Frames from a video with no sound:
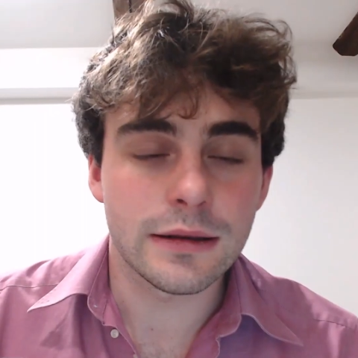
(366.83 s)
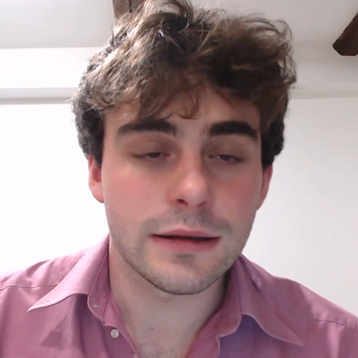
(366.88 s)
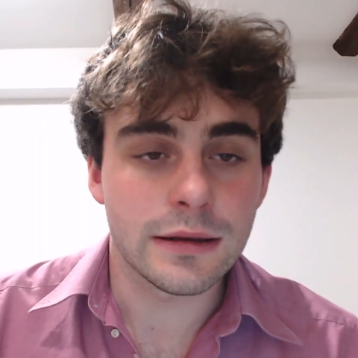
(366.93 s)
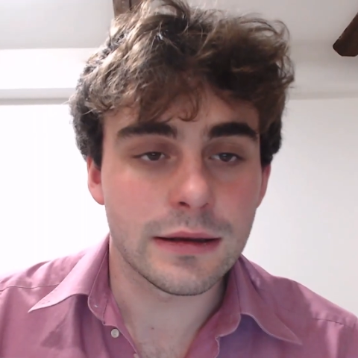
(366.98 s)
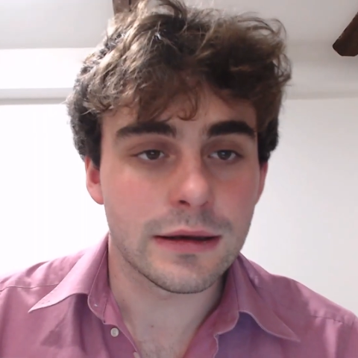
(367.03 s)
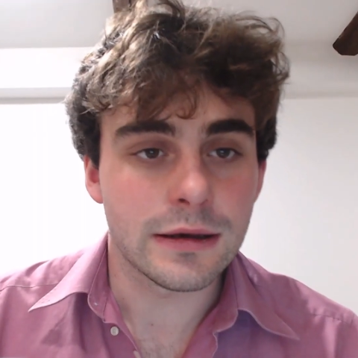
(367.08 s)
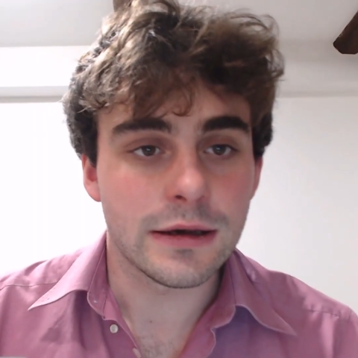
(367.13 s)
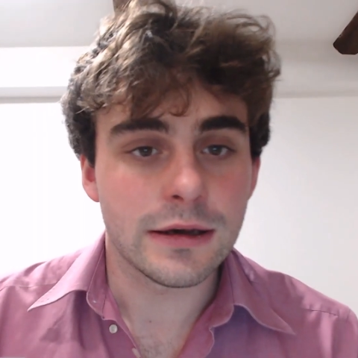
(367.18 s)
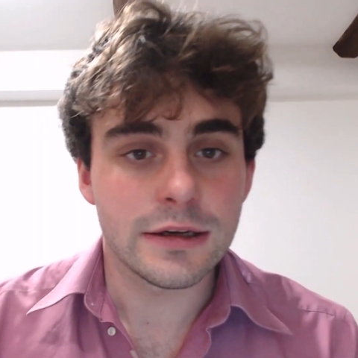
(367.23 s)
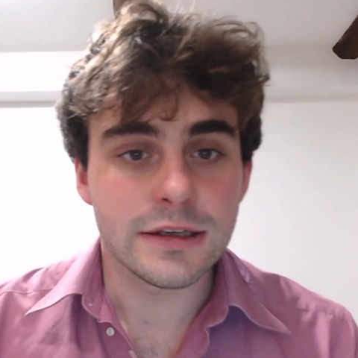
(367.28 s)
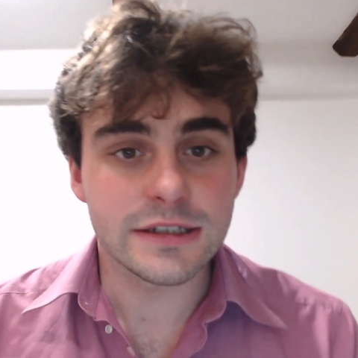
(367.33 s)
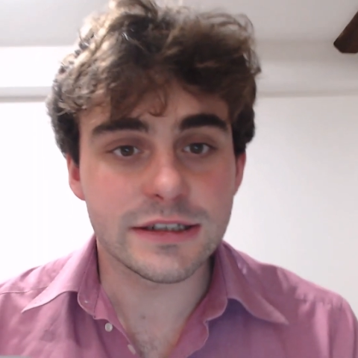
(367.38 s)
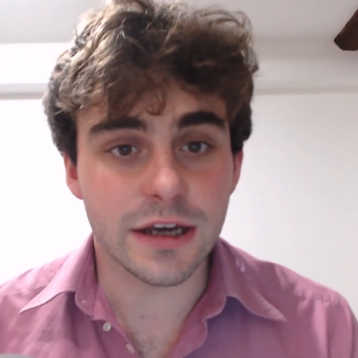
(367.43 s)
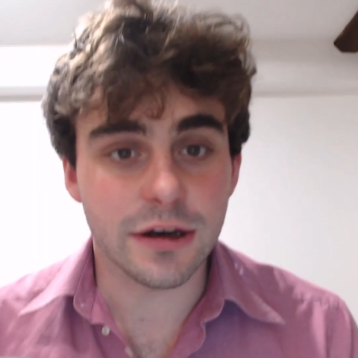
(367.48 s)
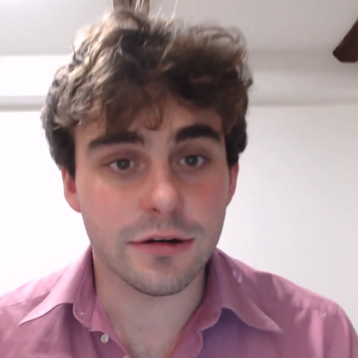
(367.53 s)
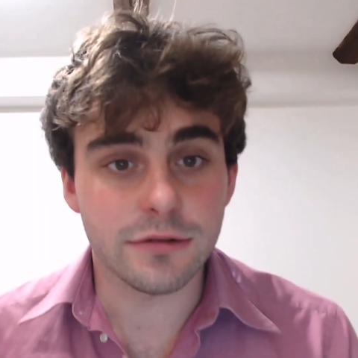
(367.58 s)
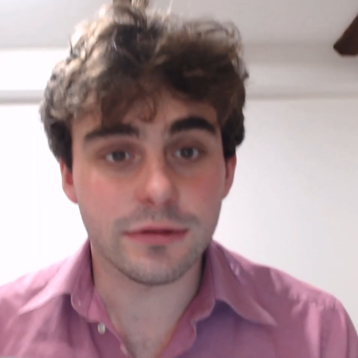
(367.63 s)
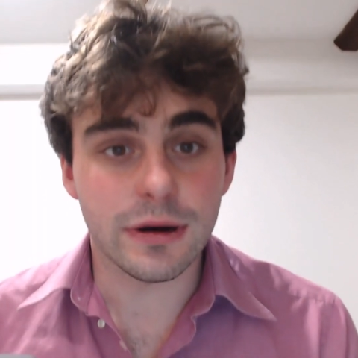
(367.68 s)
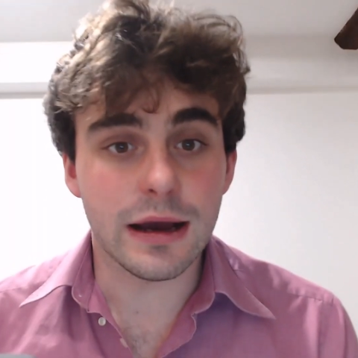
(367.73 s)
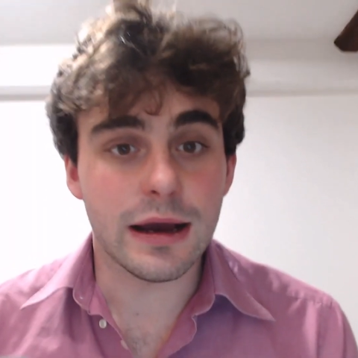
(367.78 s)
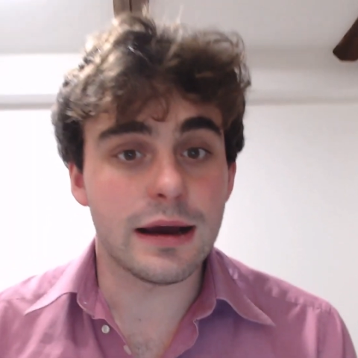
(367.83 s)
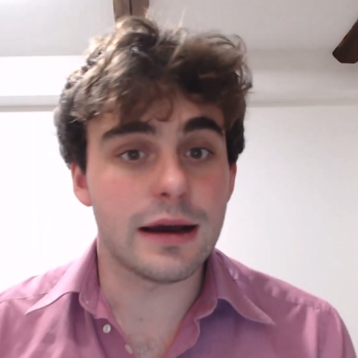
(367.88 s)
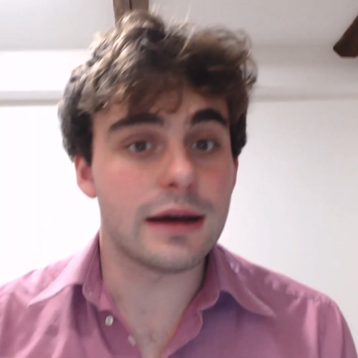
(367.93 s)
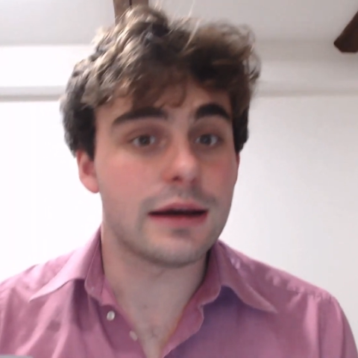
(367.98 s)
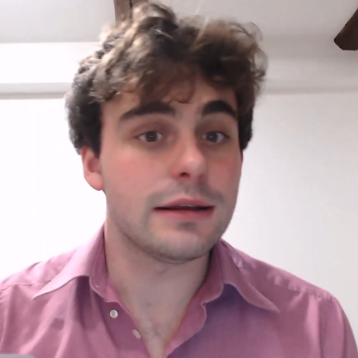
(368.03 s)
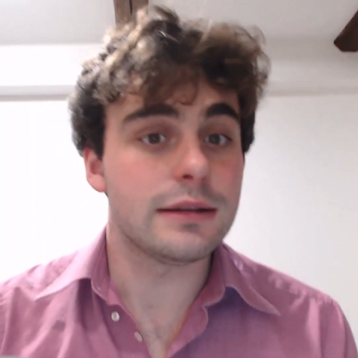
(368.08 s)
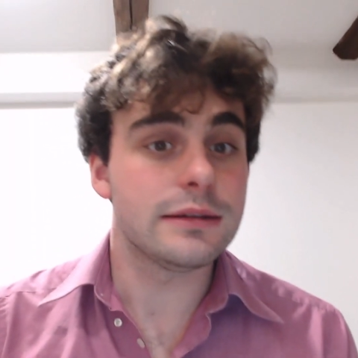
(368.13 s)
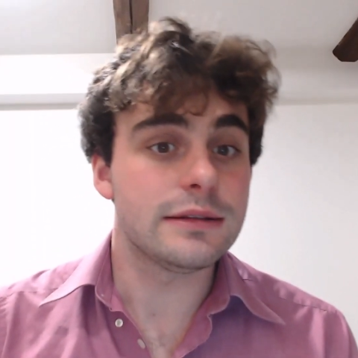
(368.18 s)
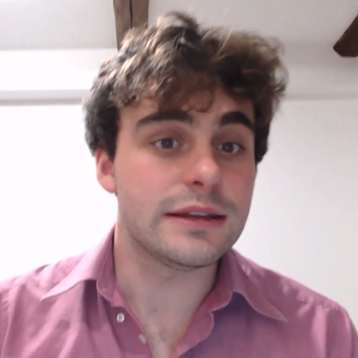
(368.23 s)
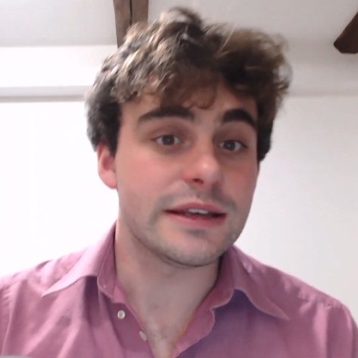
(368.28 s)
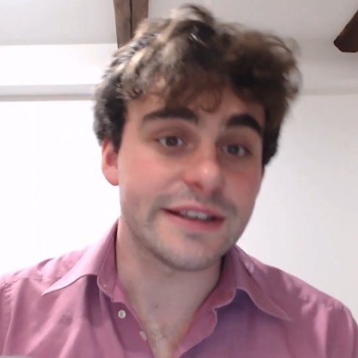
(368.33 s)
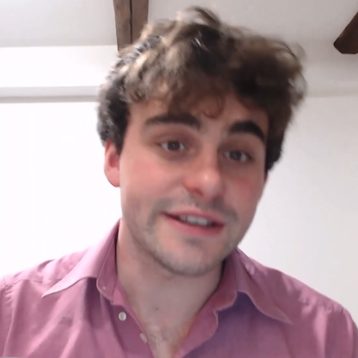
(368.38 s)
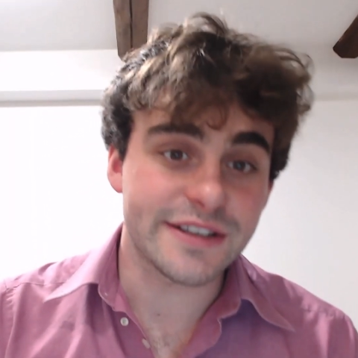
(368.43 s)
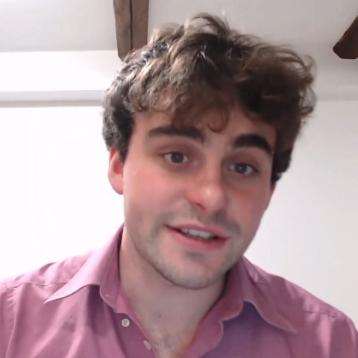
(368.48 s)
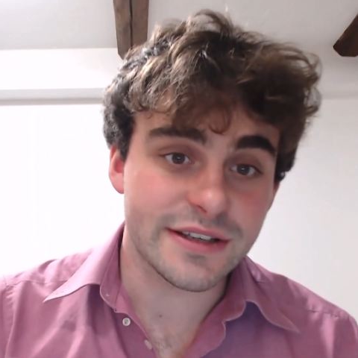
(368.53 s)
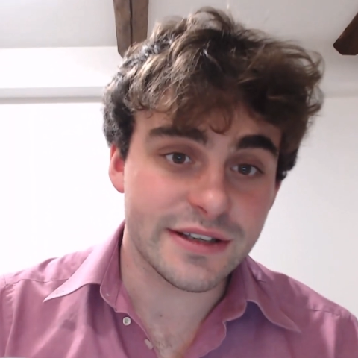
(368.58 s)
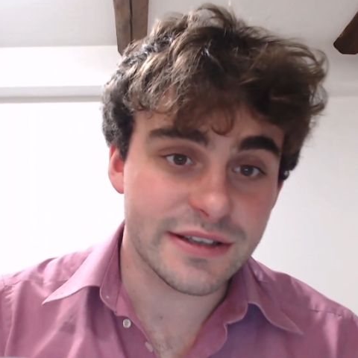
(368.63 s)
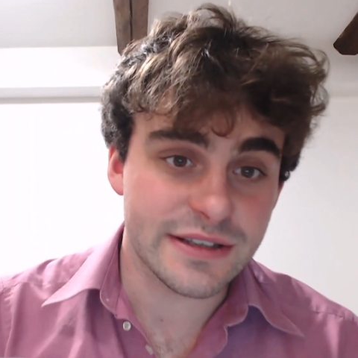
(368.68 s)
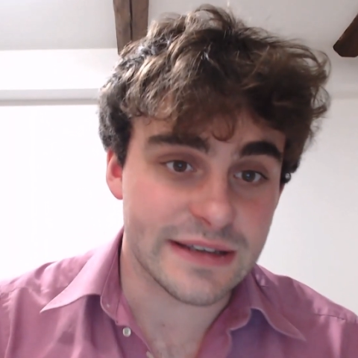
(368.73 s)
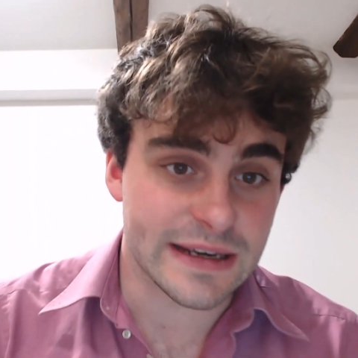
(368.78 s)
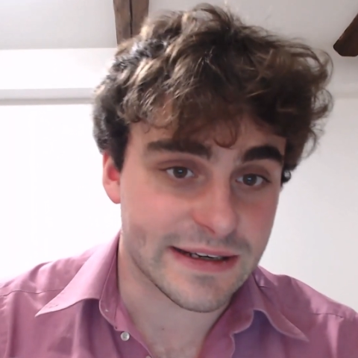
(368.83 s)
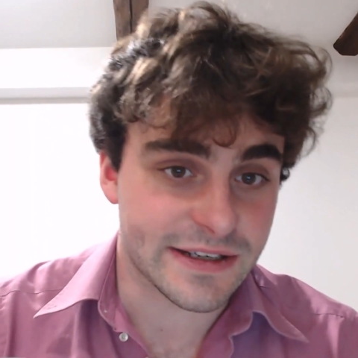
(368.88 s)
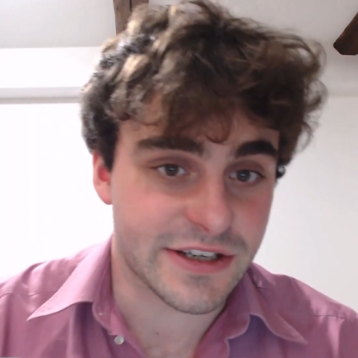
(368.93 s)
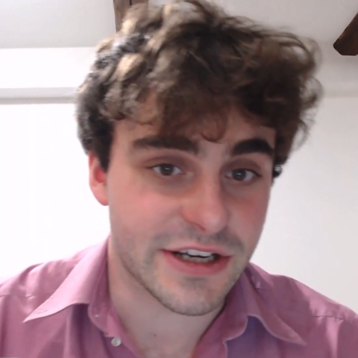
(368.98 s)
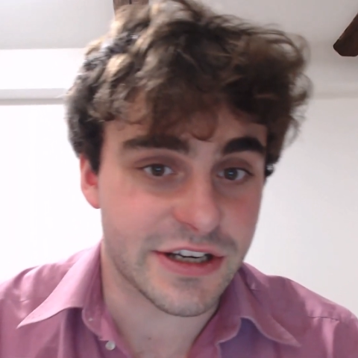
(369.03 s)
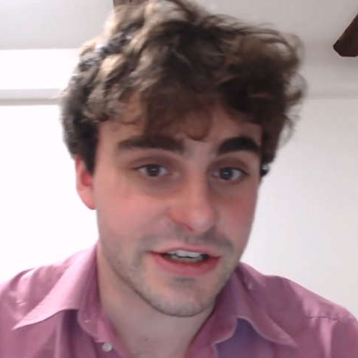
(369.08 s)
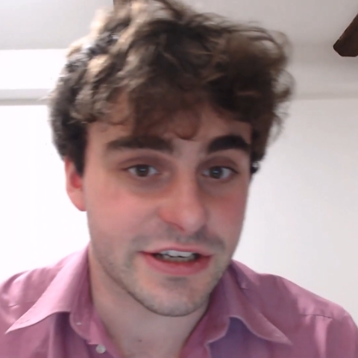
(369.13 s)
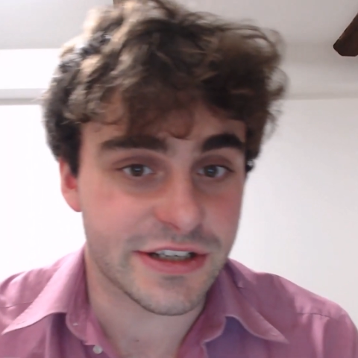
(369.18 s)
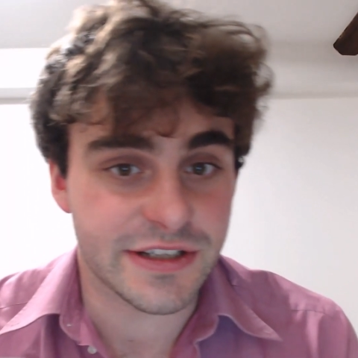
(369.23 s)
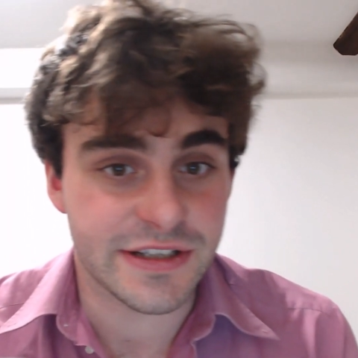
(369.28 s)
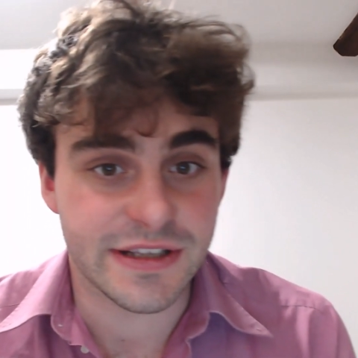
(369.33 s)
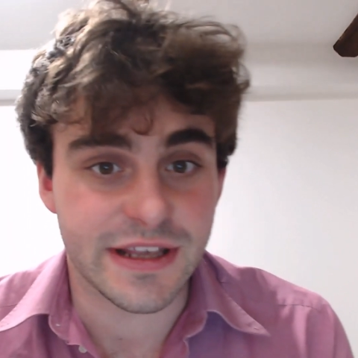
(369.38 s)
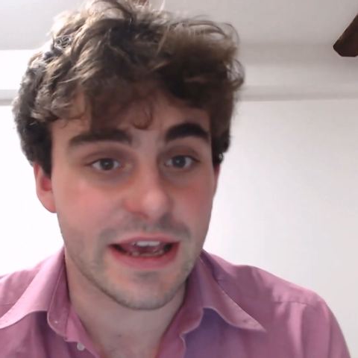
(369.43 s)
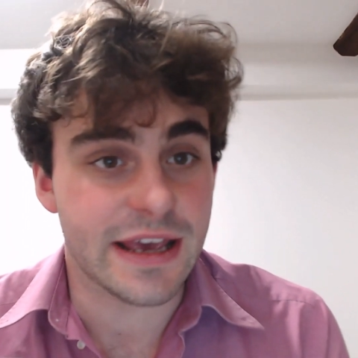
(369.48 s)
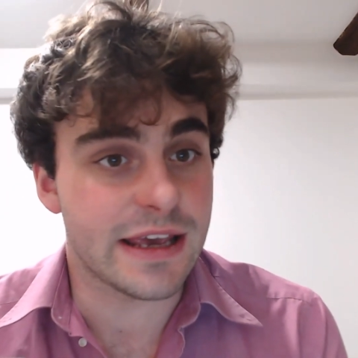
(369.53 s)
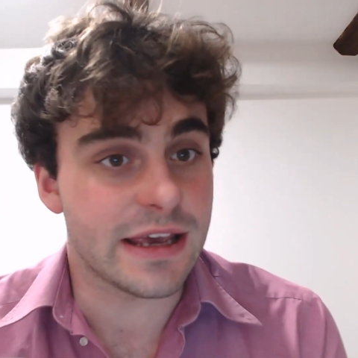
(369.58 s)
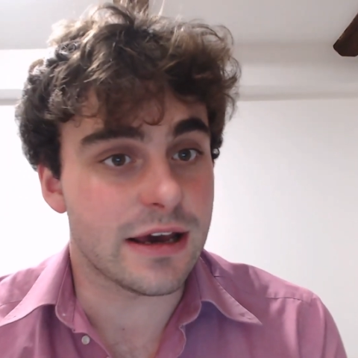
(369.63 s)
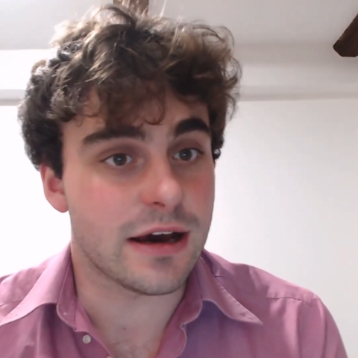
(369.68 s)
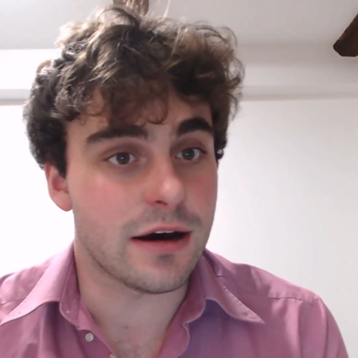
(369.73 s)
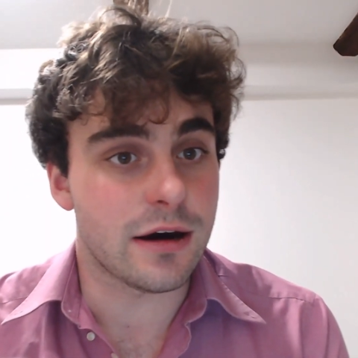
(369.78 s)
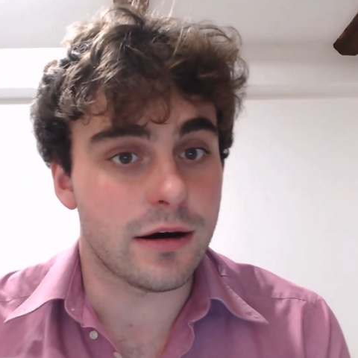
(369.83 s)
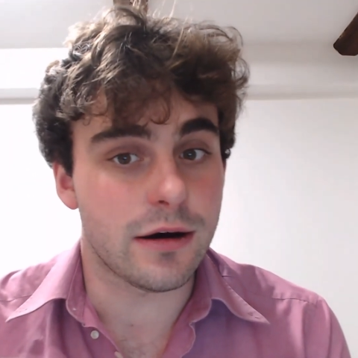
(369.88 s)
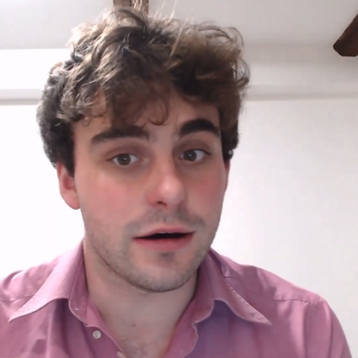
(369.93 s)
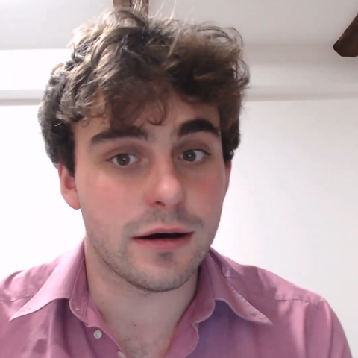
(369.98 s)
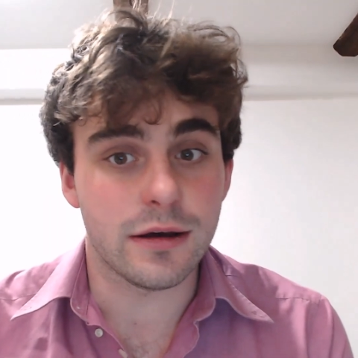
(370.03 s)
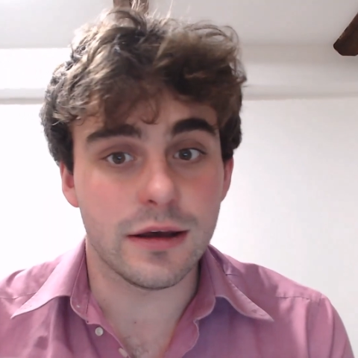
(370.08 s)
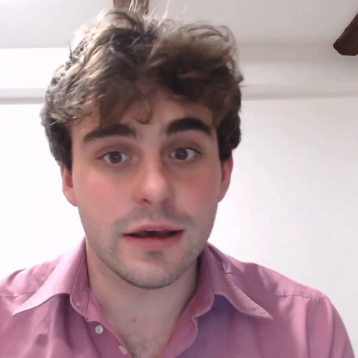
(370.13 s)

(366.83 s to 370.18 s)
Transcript: So these tax changes, they are